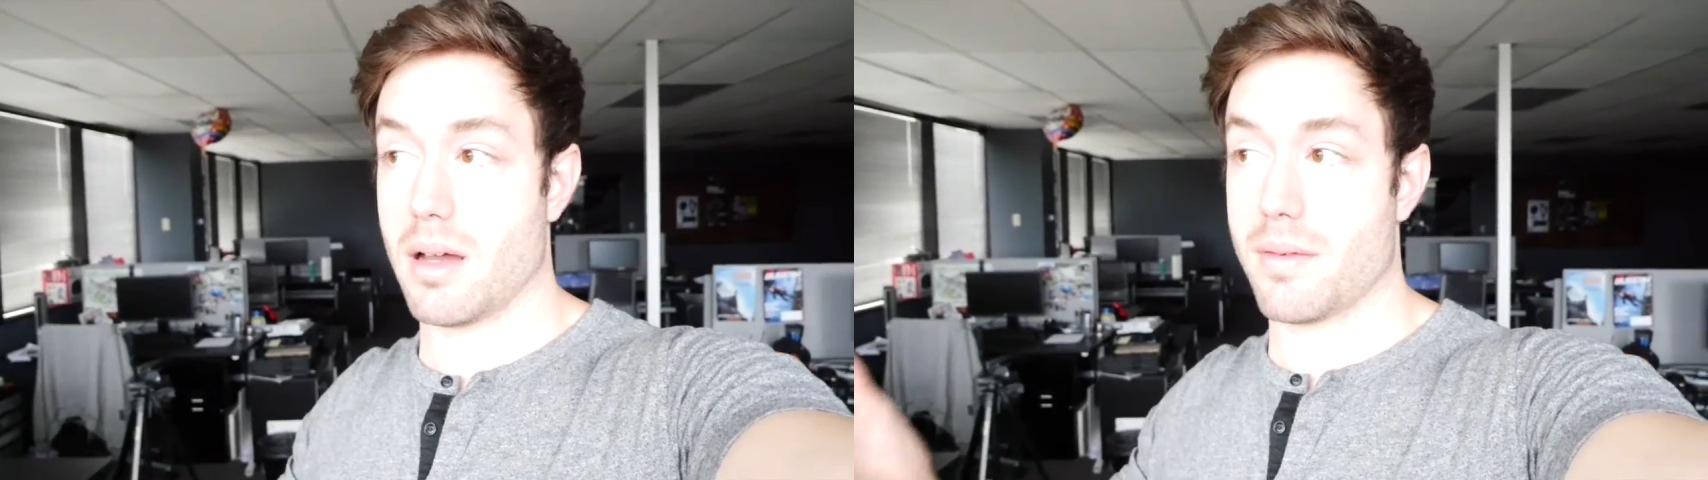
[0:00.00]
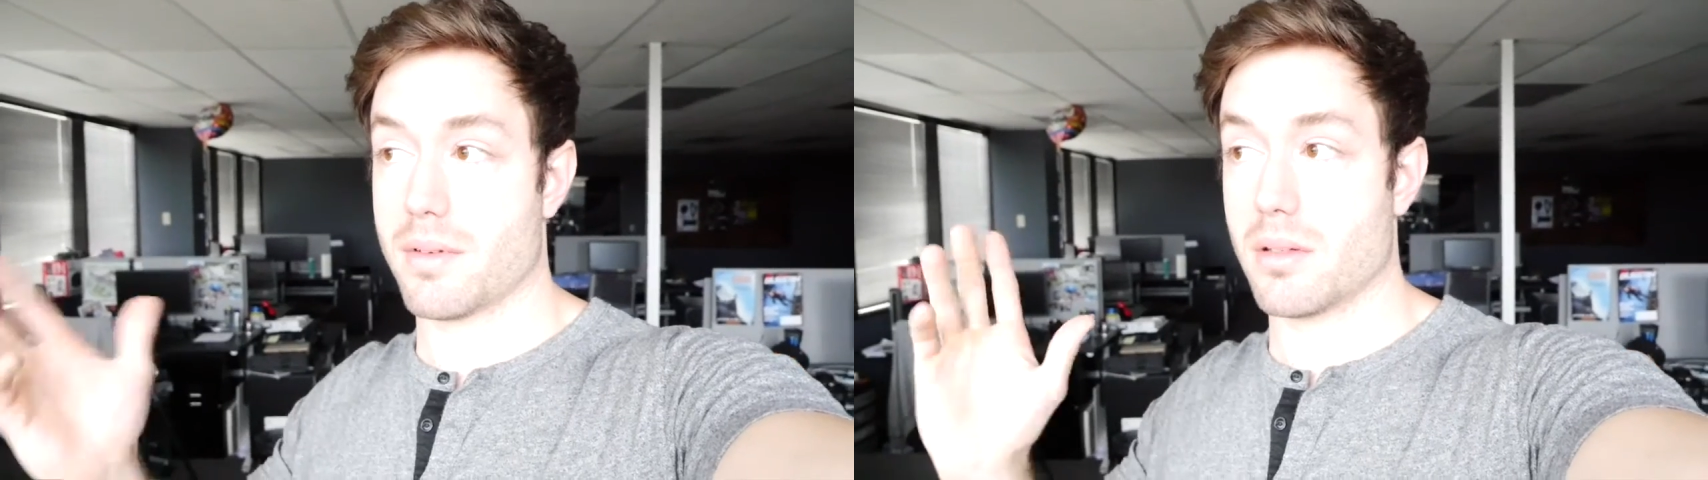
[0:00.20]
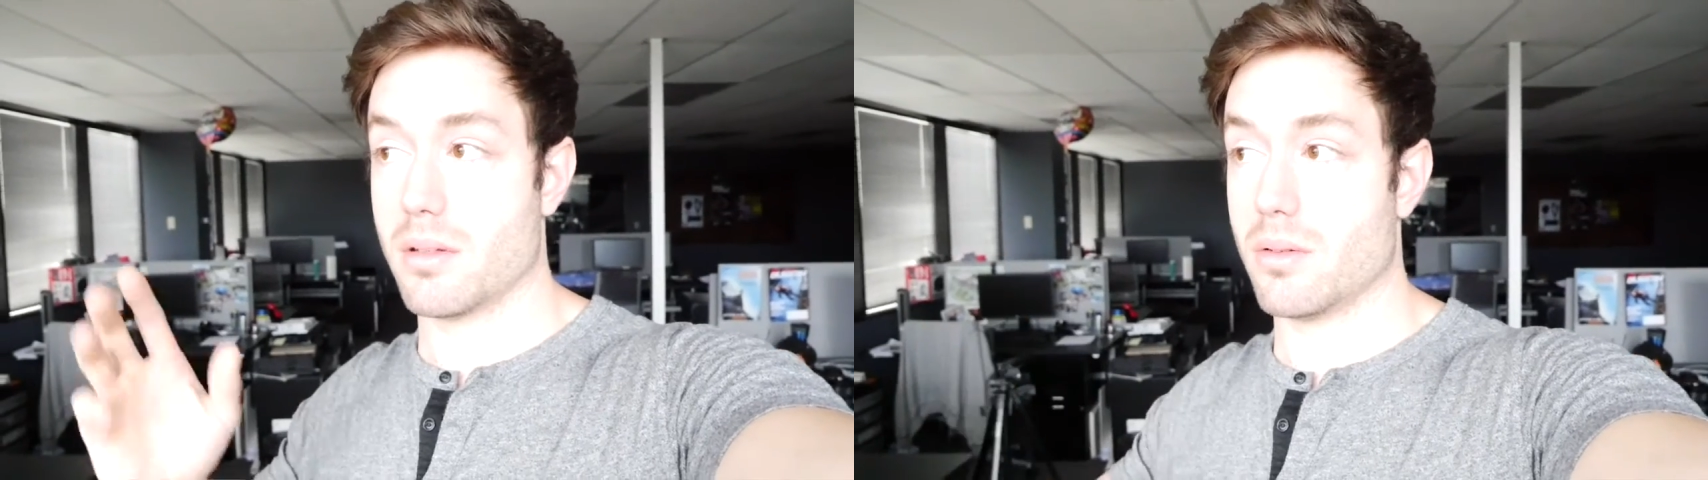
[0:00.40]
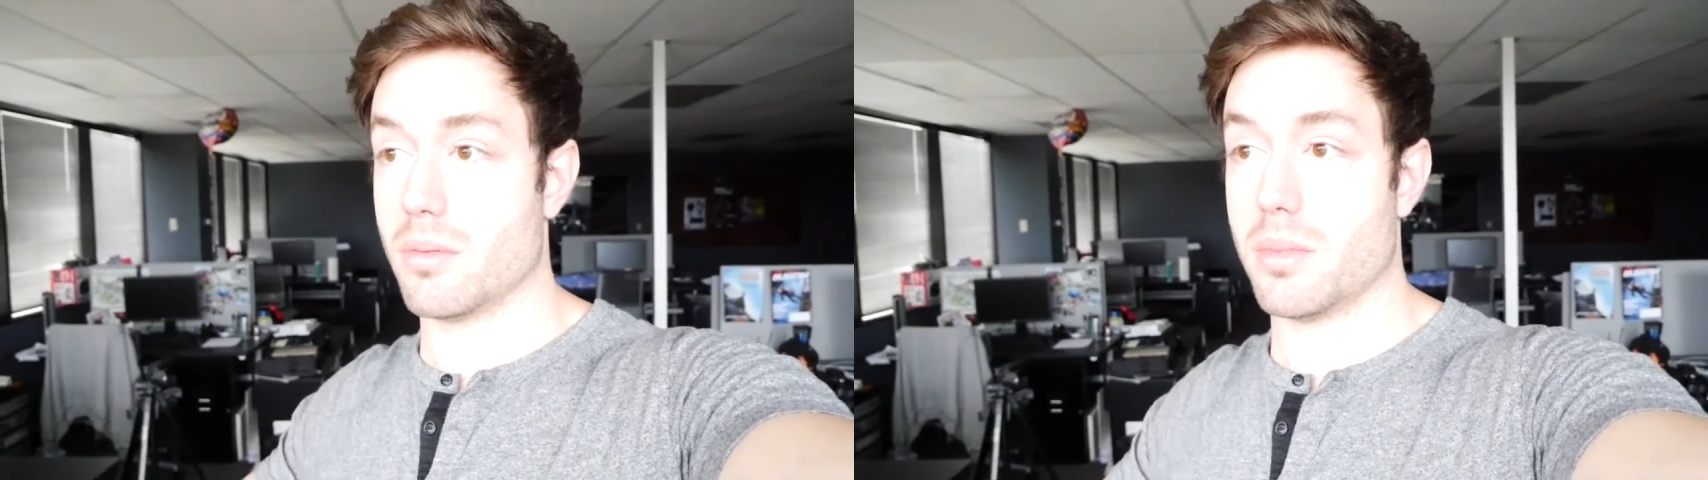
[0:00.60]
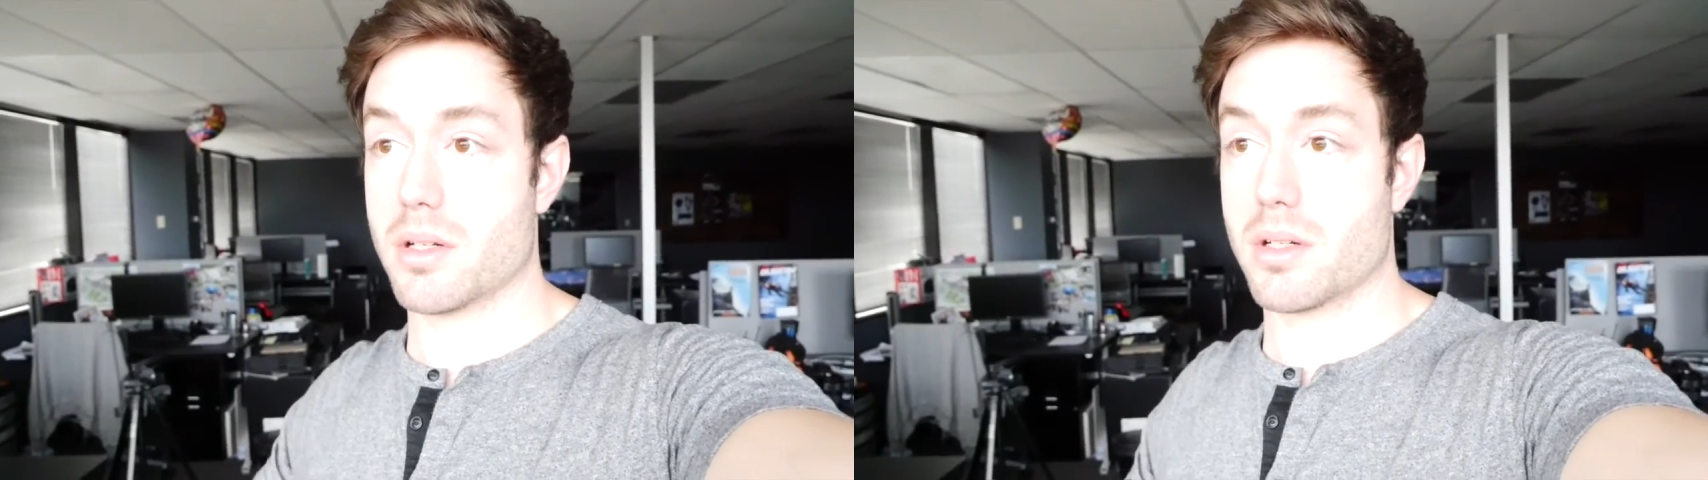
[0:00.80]
have to do a
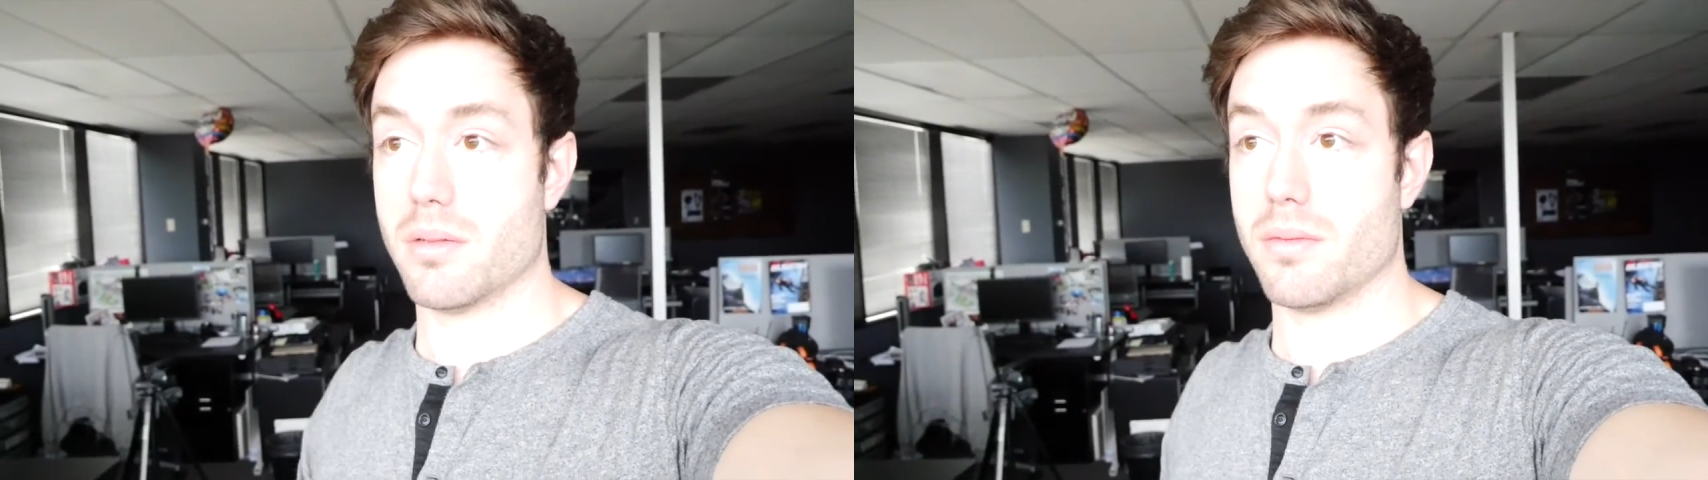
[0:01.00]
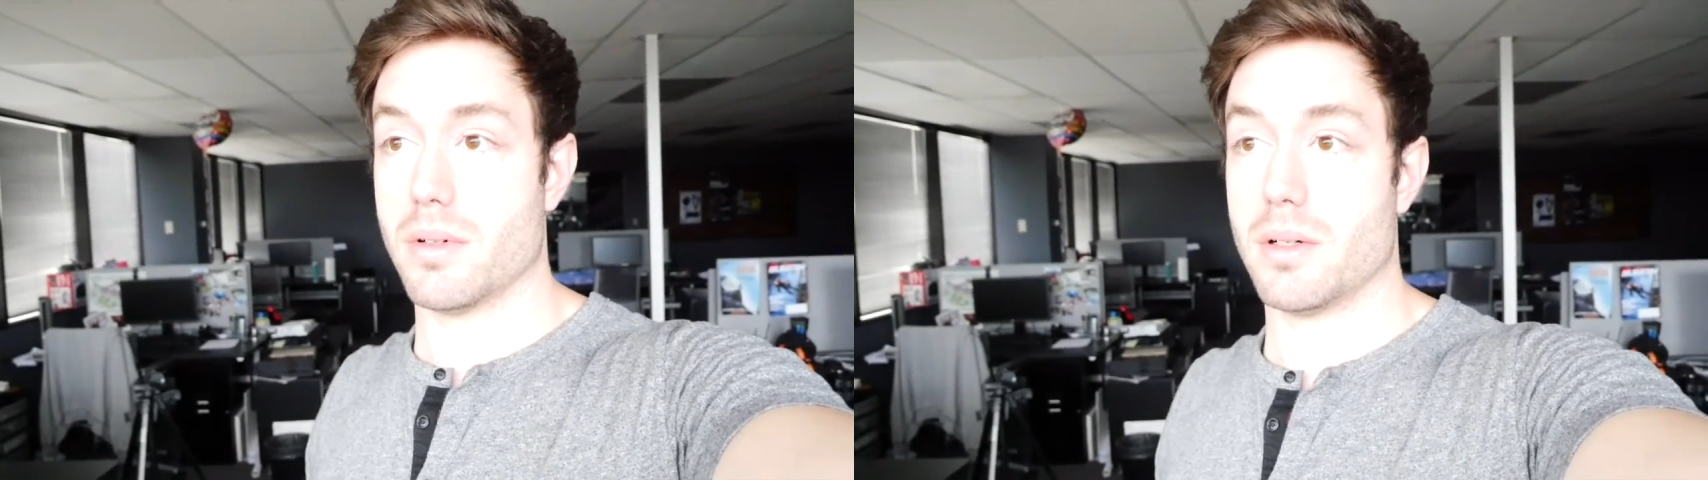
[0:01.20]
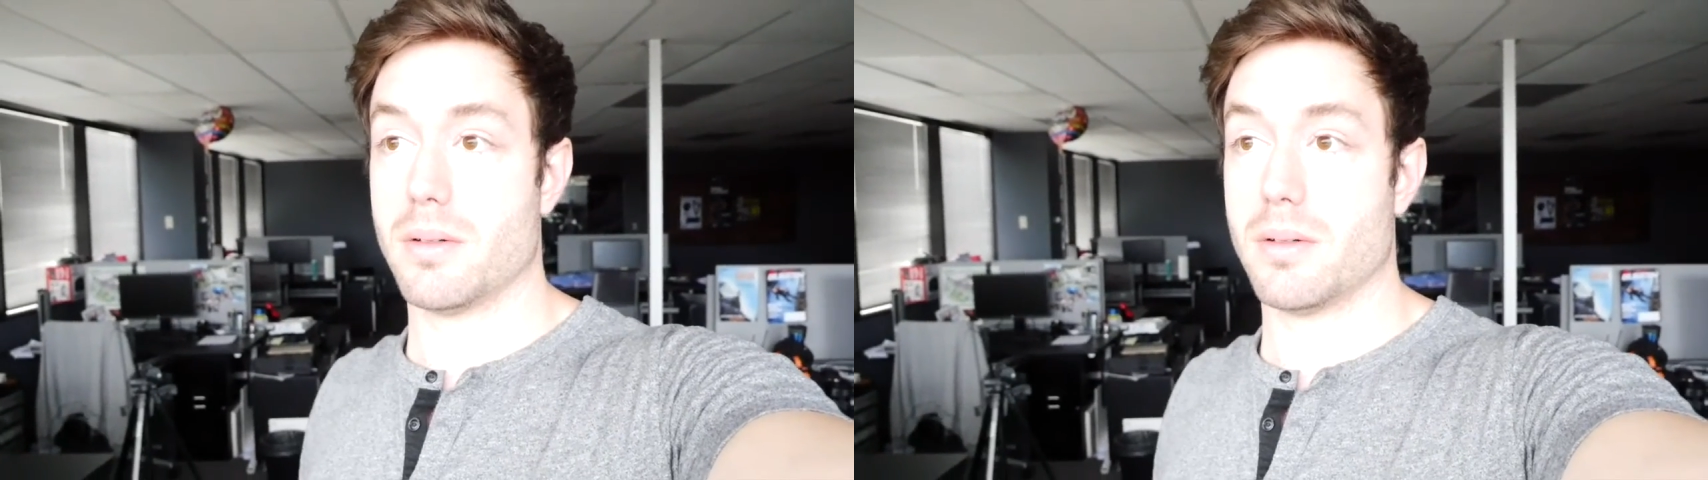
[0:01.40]
bunch of,